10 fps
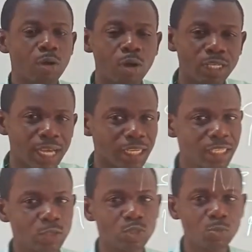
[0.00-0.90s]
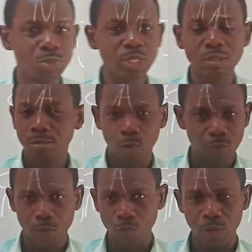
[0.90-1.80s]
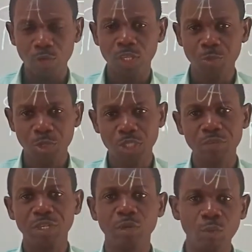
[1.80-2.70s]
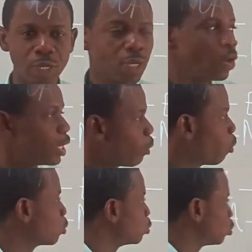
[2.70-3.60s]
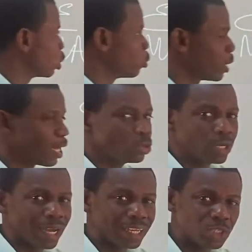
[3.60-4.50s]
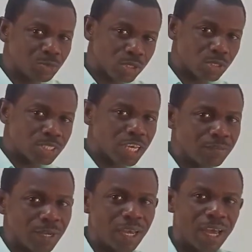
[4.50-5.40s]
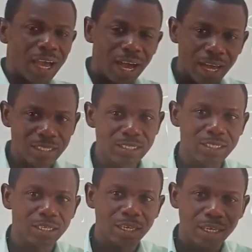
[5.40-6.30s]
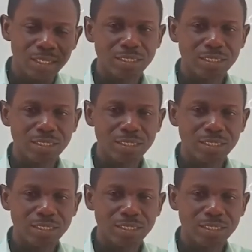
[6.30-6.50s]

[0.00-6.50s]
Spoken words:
all the candidates will speak. Of course, you are going to express yourself in a way. Now we want to judge whether you can express yourself as a